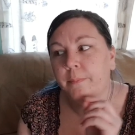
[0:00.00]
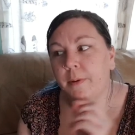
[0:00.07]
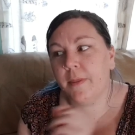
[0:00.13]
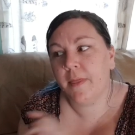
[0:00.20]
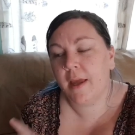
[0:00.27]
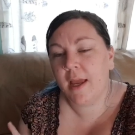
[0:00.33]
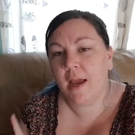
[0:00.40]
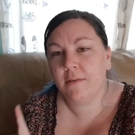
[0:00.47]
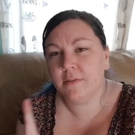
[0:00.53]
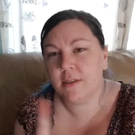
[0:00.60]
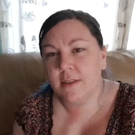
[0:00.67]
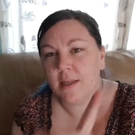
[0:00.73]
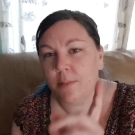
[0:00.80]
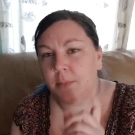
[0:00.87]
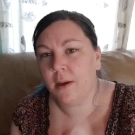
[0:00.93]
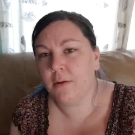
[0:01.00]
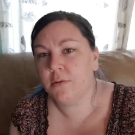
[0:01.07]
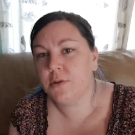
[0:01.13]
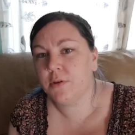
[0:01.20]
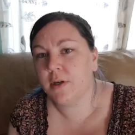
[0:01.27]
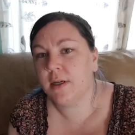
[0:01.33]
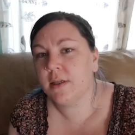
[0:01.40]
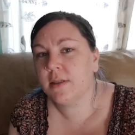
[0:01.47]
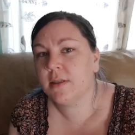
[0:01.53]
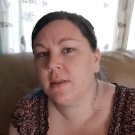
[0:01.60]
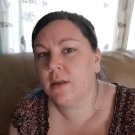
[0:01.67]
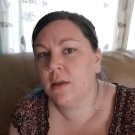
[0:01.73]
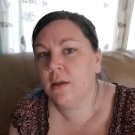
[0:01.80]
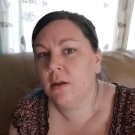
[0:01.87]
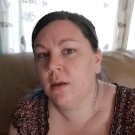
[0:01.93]
But they have to set boundaries
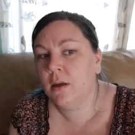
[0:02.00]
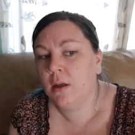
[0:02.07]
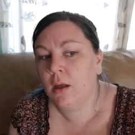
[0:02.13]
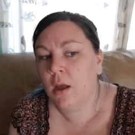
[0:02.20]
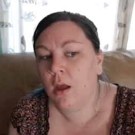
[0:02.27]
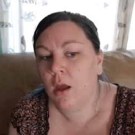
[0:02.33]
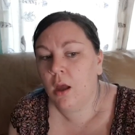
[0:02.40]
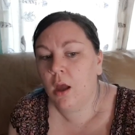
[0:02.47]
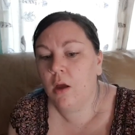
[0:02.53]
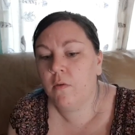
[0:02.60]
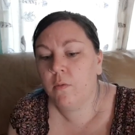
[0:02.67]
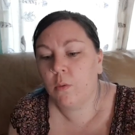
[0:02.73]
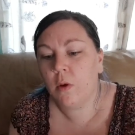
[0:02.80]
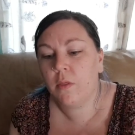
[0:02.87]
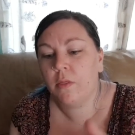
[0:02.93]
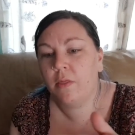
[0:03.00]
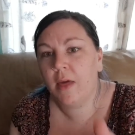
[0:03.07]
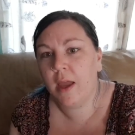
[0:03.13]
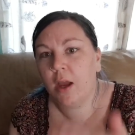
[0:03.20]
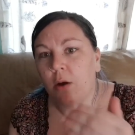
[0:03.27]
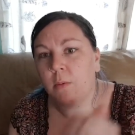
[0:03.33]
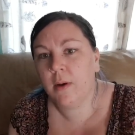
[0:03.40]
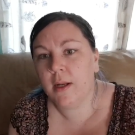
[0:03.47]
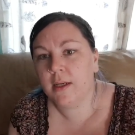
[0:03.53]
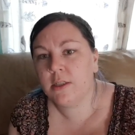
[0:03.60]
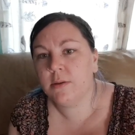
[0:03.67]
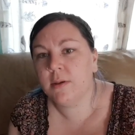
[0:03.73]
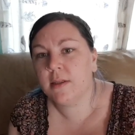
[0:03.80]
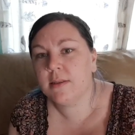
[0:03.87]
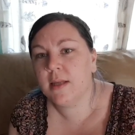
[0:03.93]
of what they are willing
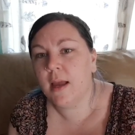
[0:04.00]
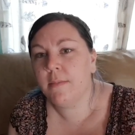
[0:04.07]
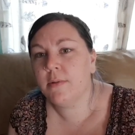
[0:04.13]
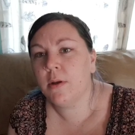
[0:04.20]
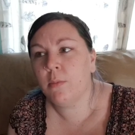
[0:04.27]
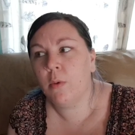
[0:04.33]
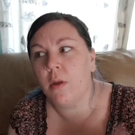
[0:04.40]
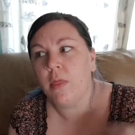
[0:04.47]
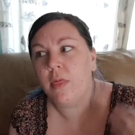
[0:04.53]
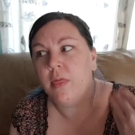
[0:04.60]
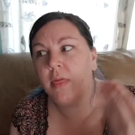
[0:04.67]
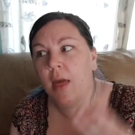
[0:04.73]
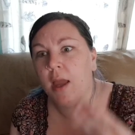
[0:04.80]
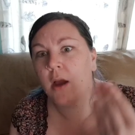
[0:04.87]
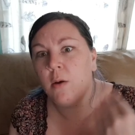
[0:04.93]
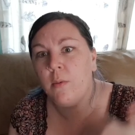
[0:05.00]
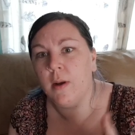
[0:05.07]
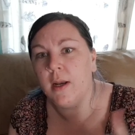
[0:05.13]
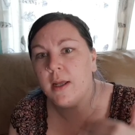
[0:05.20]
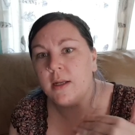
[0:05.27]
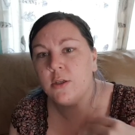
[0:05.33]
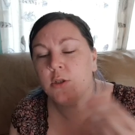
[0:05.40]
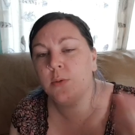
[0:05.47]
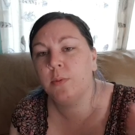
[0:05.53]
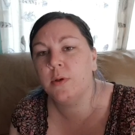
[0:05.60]
to accept and what they are willing to